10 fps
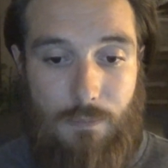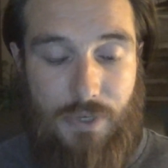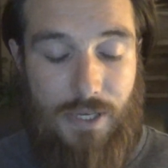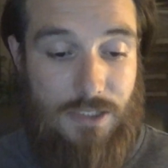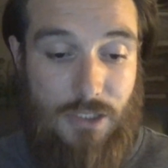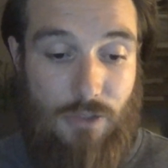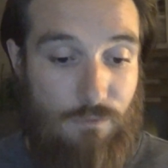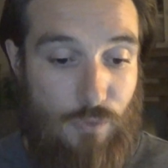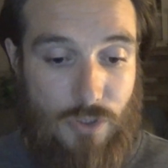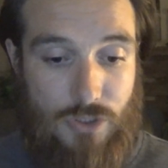But yeah, she
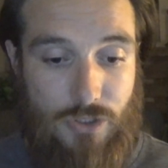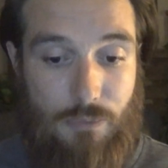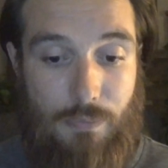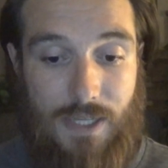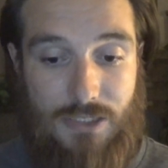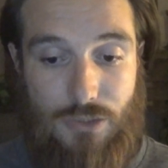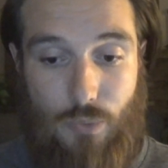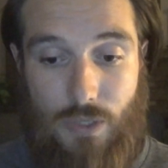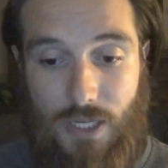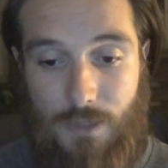unfortunately passed
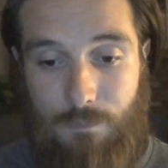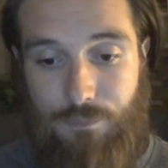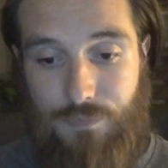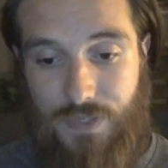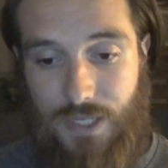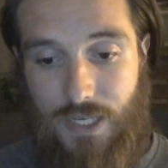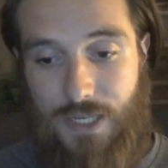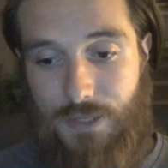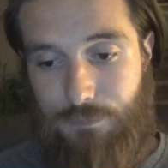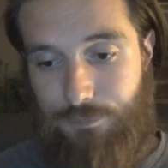away,
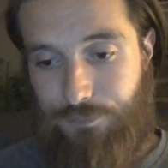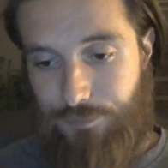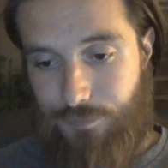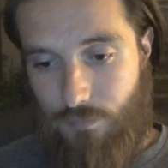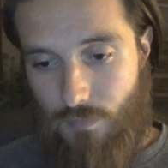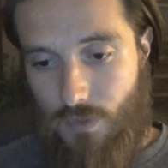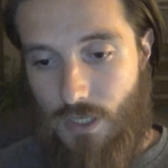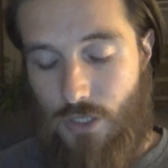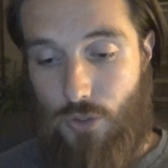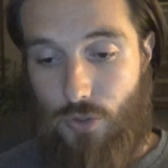and
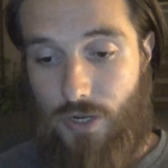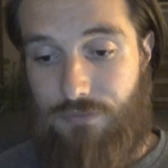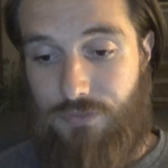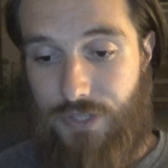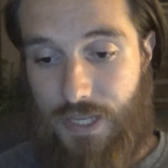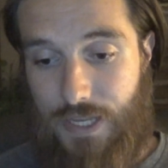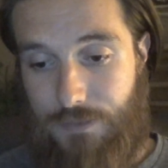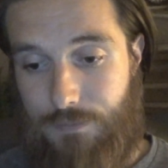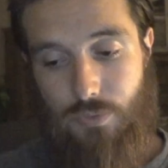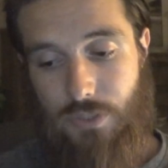a little after
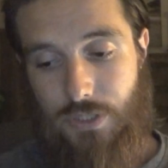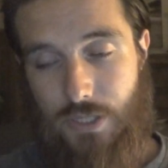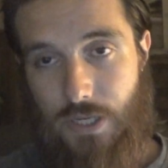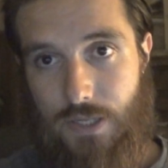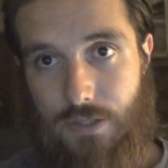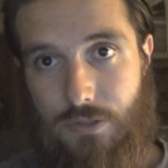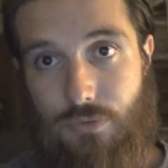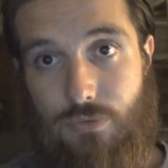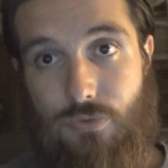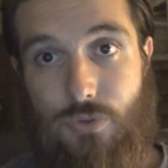that, we had
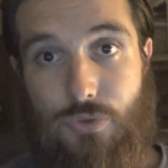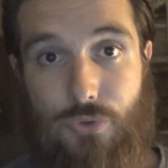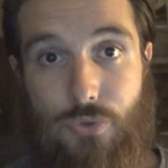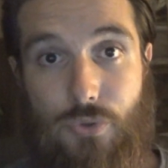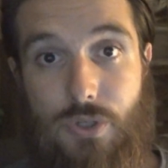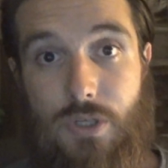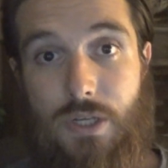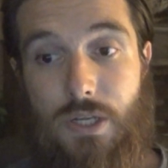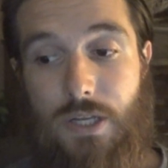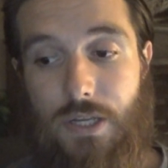the funeral,
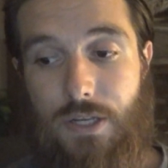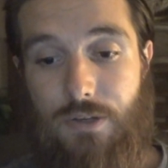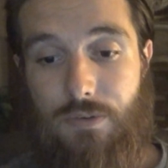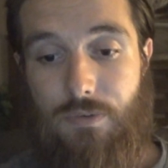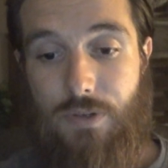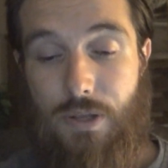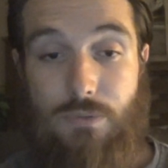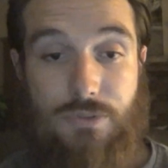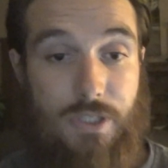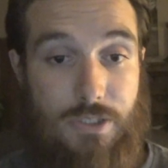and that
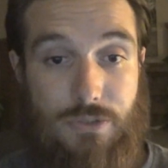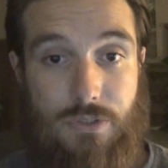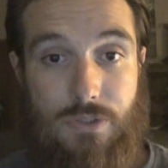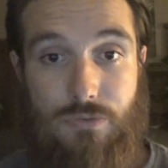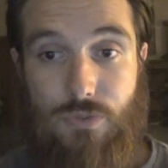was actually the